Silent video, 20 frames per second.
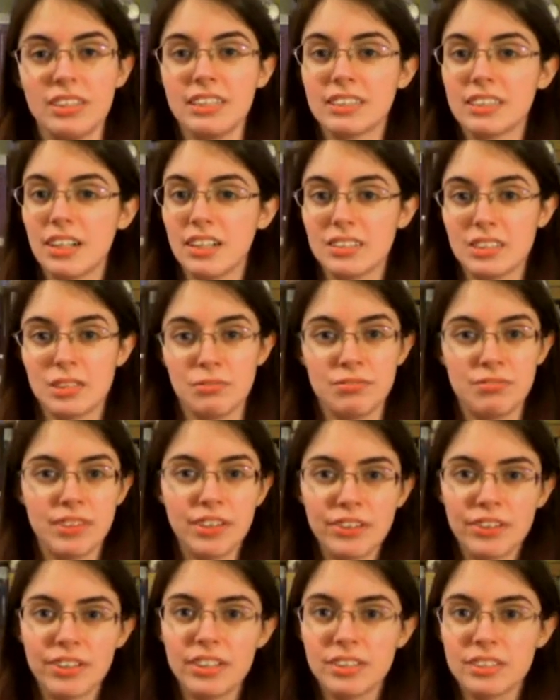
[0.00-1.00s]
It's got some
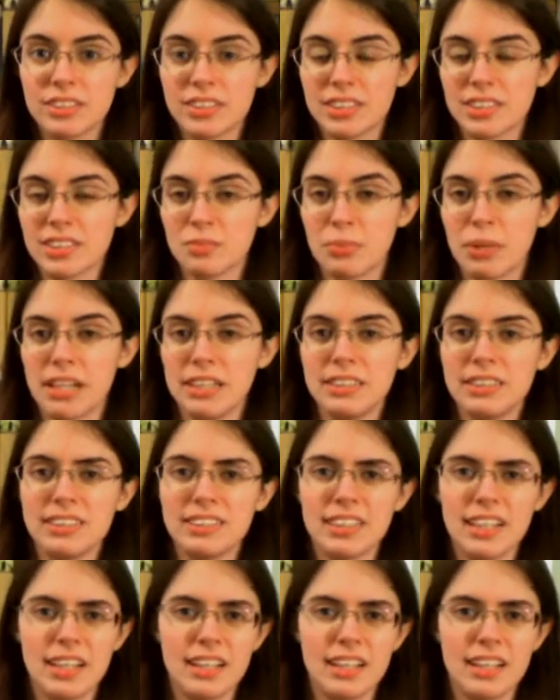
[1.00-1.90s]
very good suspense